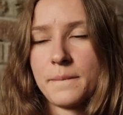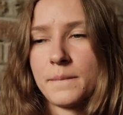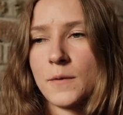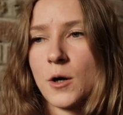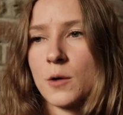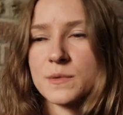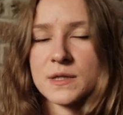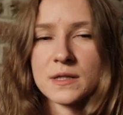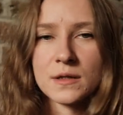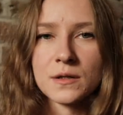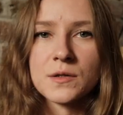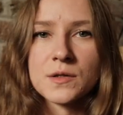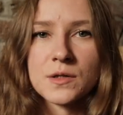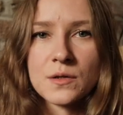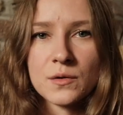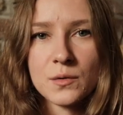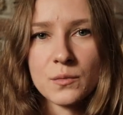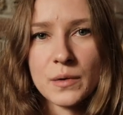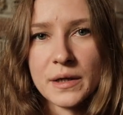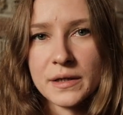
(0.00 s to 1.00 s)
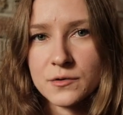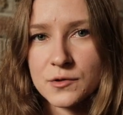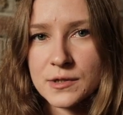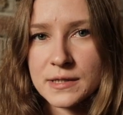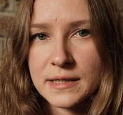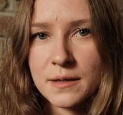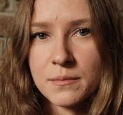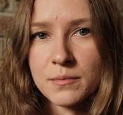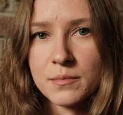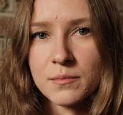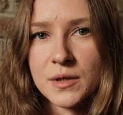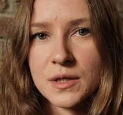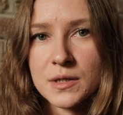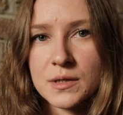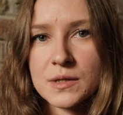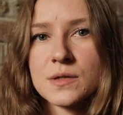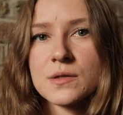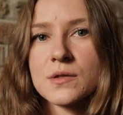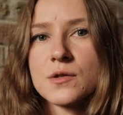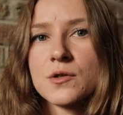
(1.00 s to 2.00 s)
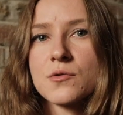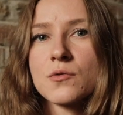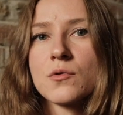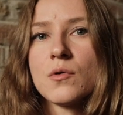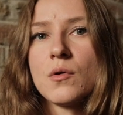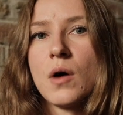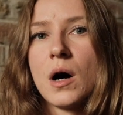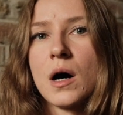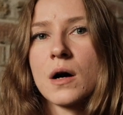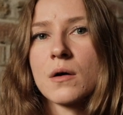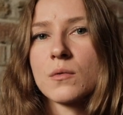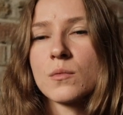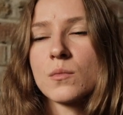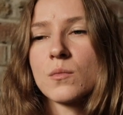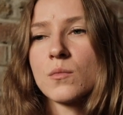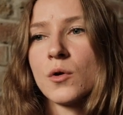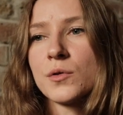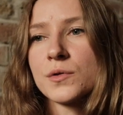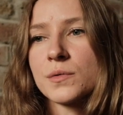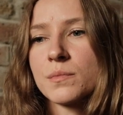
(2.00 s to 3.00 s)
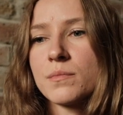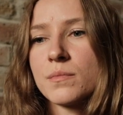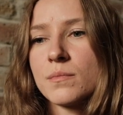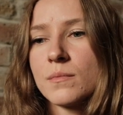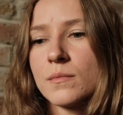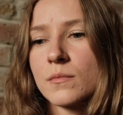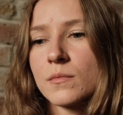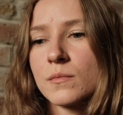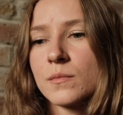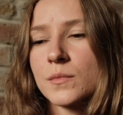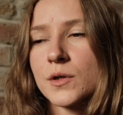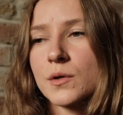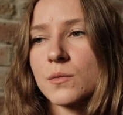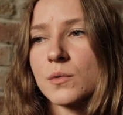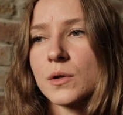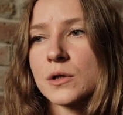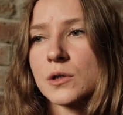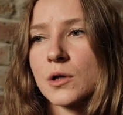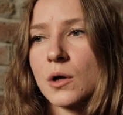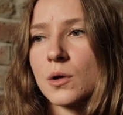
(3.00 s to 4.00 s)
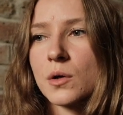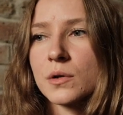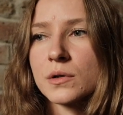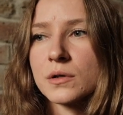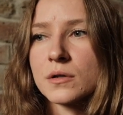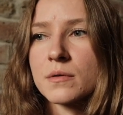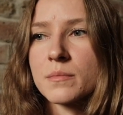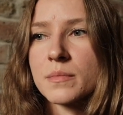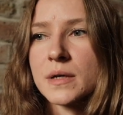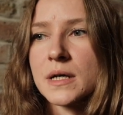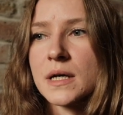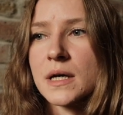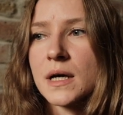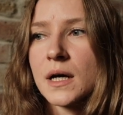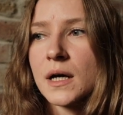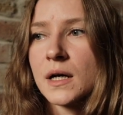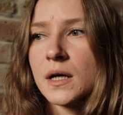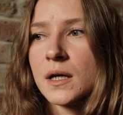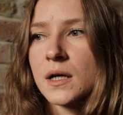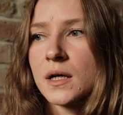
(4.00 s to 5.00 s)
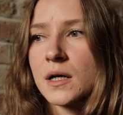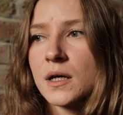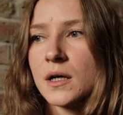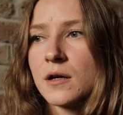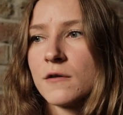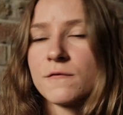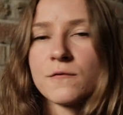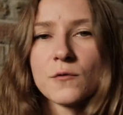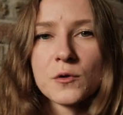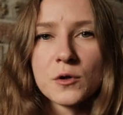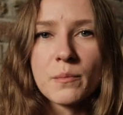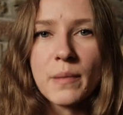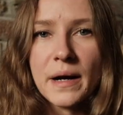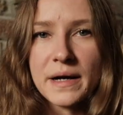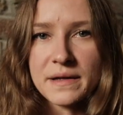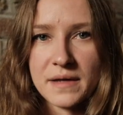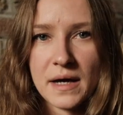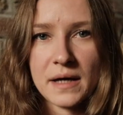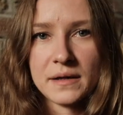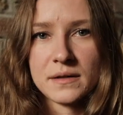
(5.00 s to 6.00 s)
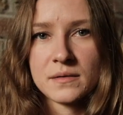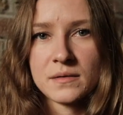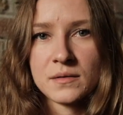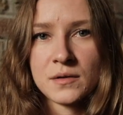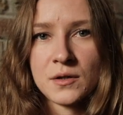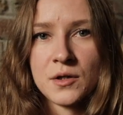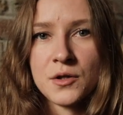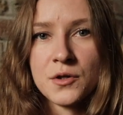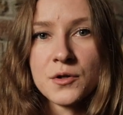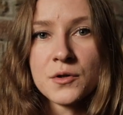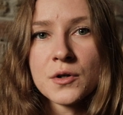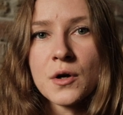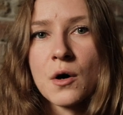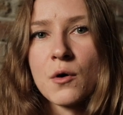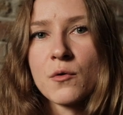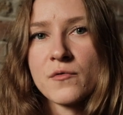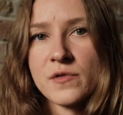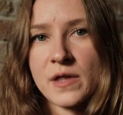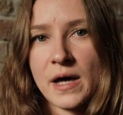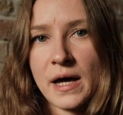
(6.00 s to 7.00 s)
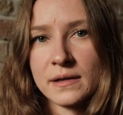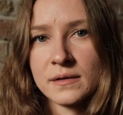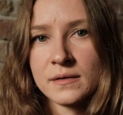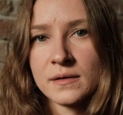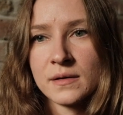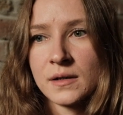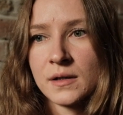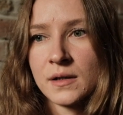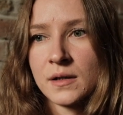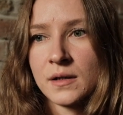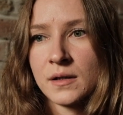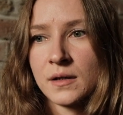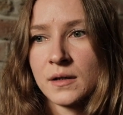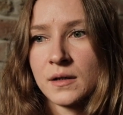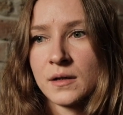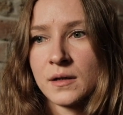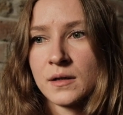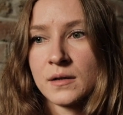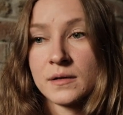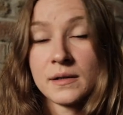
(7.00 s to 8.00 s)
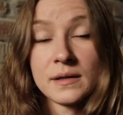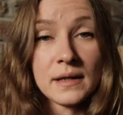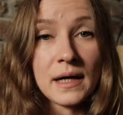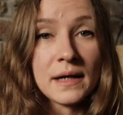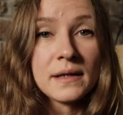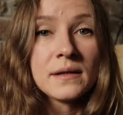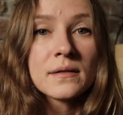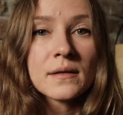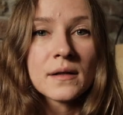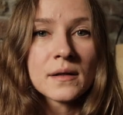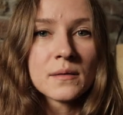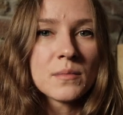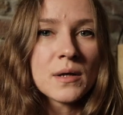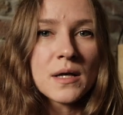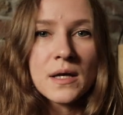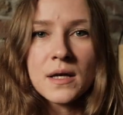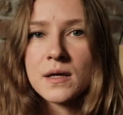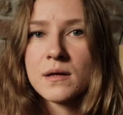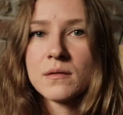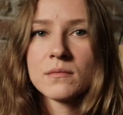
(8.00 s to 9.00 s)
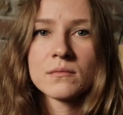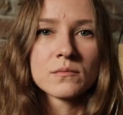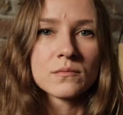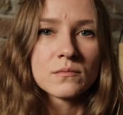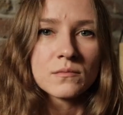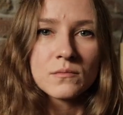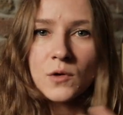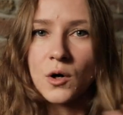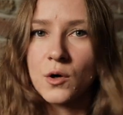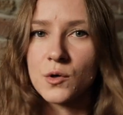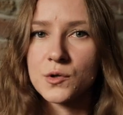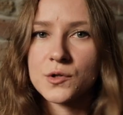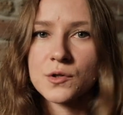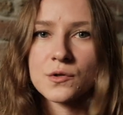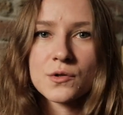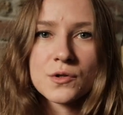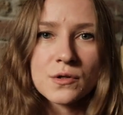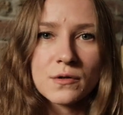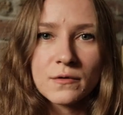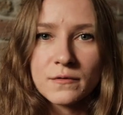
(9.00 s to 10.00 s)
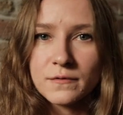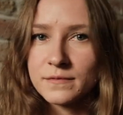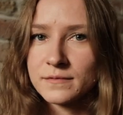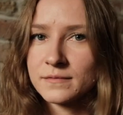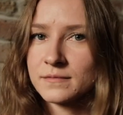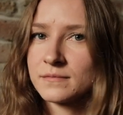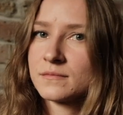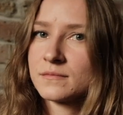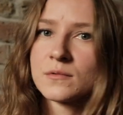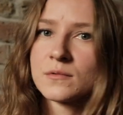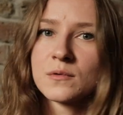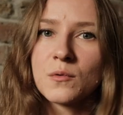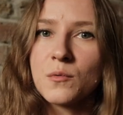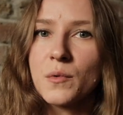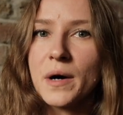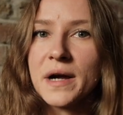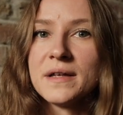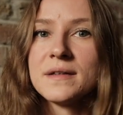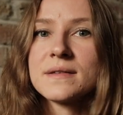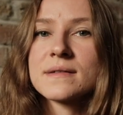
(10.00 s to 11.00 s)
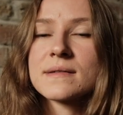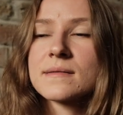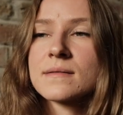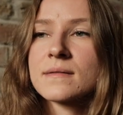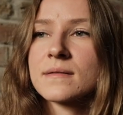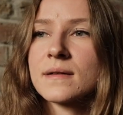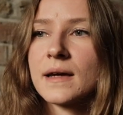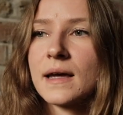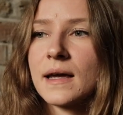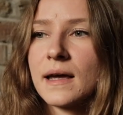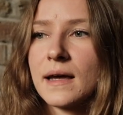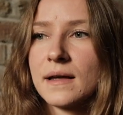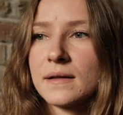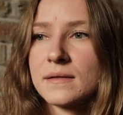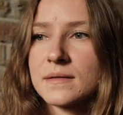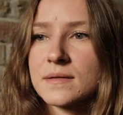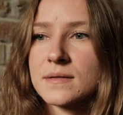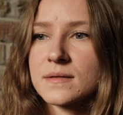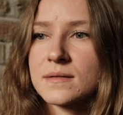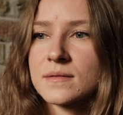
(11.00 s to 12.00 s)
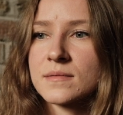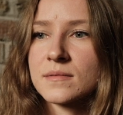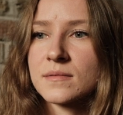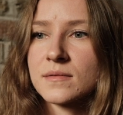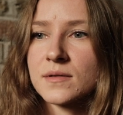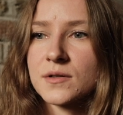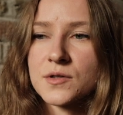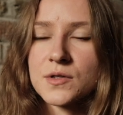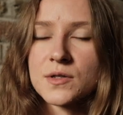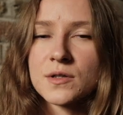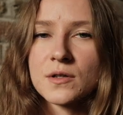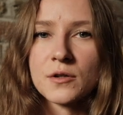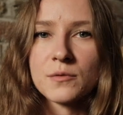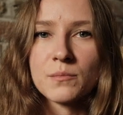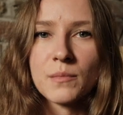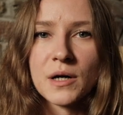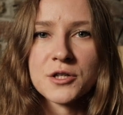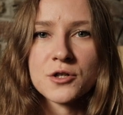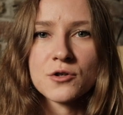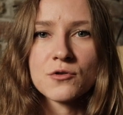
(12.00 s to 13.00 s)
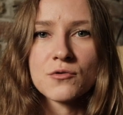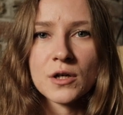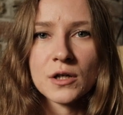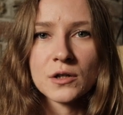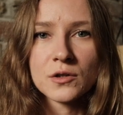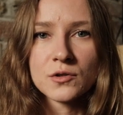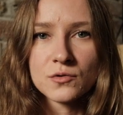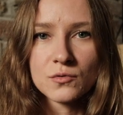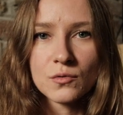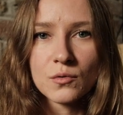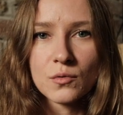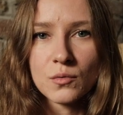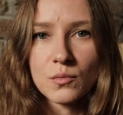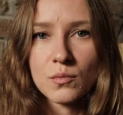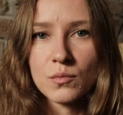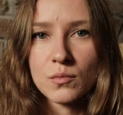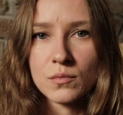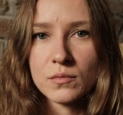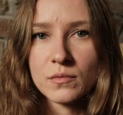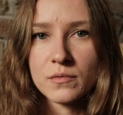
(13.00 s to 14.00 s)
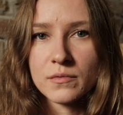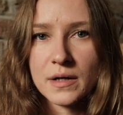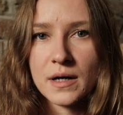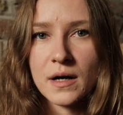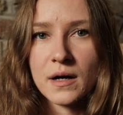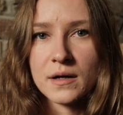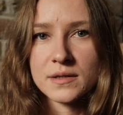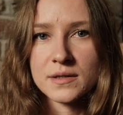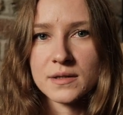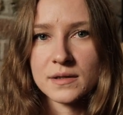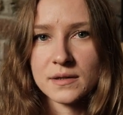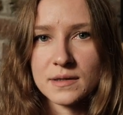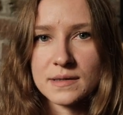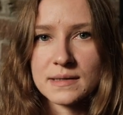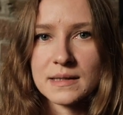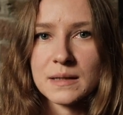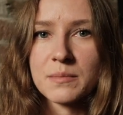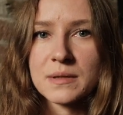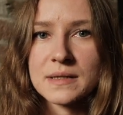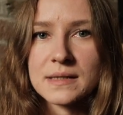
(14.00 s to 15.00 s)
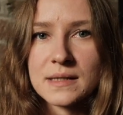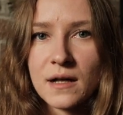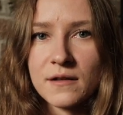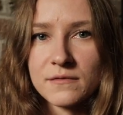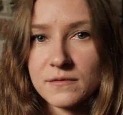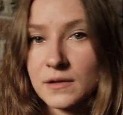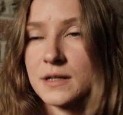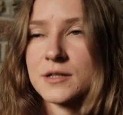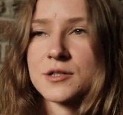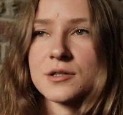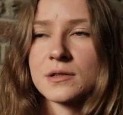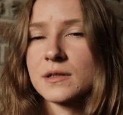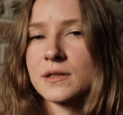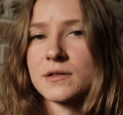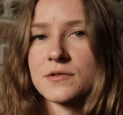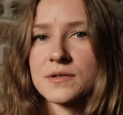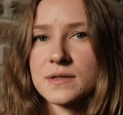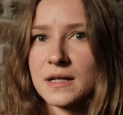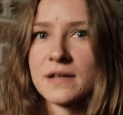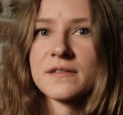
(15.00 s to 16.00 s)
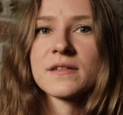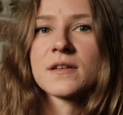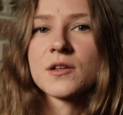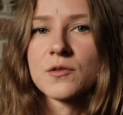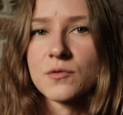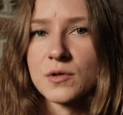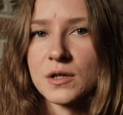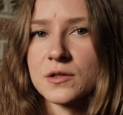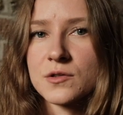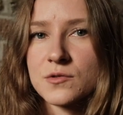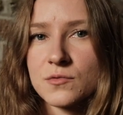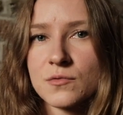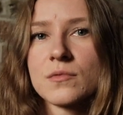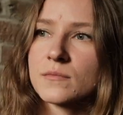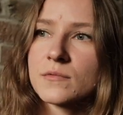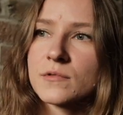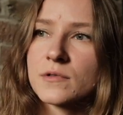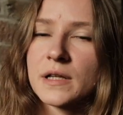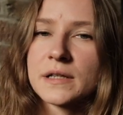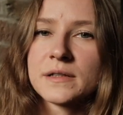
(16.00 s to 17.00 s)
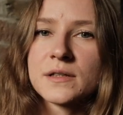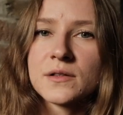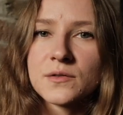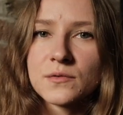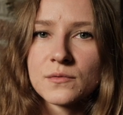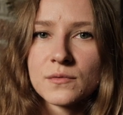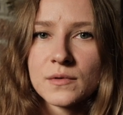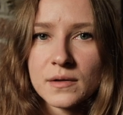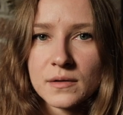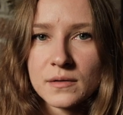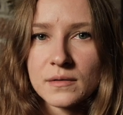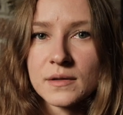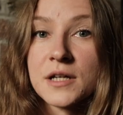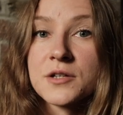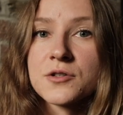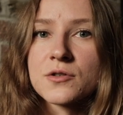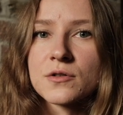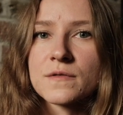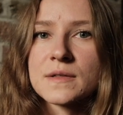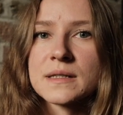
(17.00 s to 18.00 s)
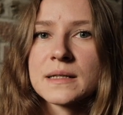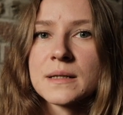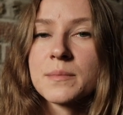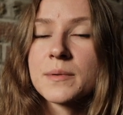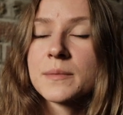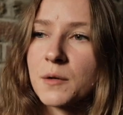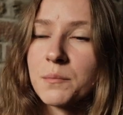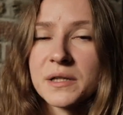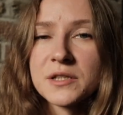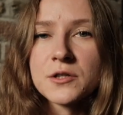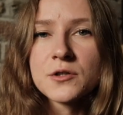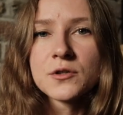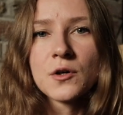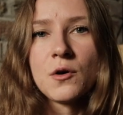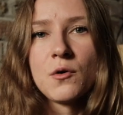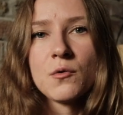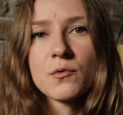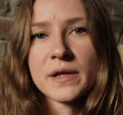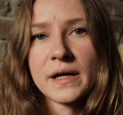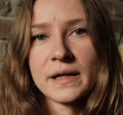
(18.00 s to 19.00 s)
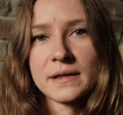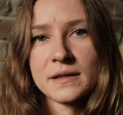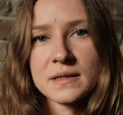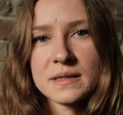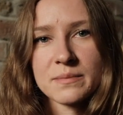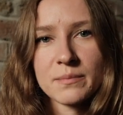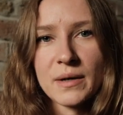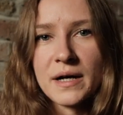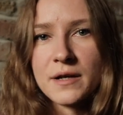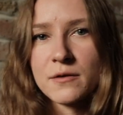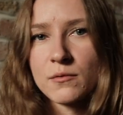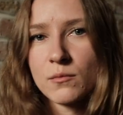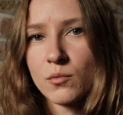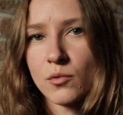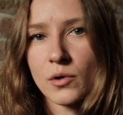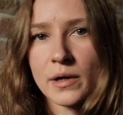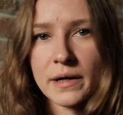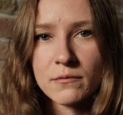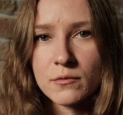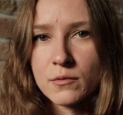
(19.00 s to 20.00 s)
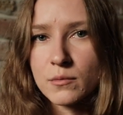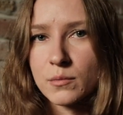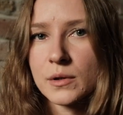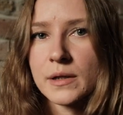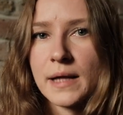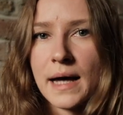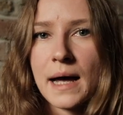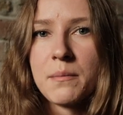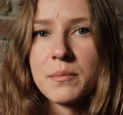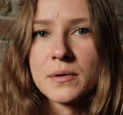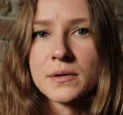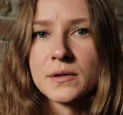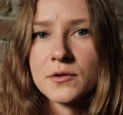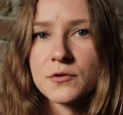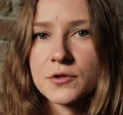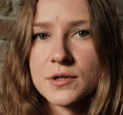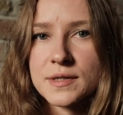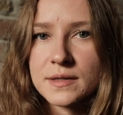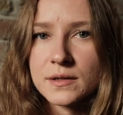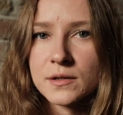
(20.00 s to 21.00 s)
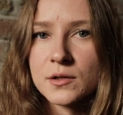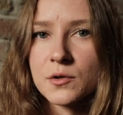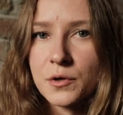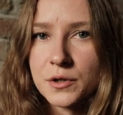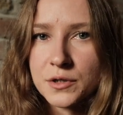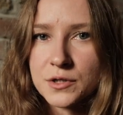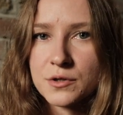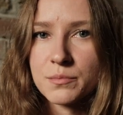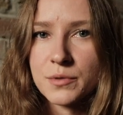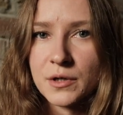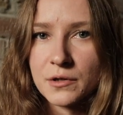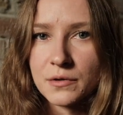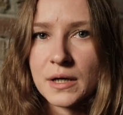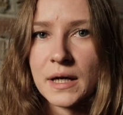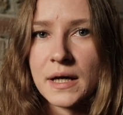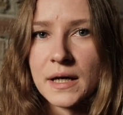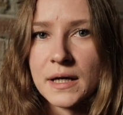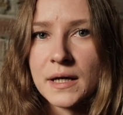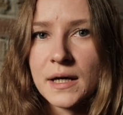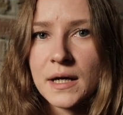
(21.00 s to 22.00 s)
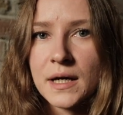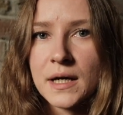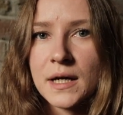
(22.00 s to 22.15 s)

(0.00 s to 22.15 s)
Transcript: obstacles on the way to sleep, because you will no longer be fooled by that. You know that the night can be all sorts of ways, and there's not much you can do regarding the sleep itself. Actually, there's nothing you can do related to the nature of sleep. But you know that in spite of whatever will happen, you're still going to be okay.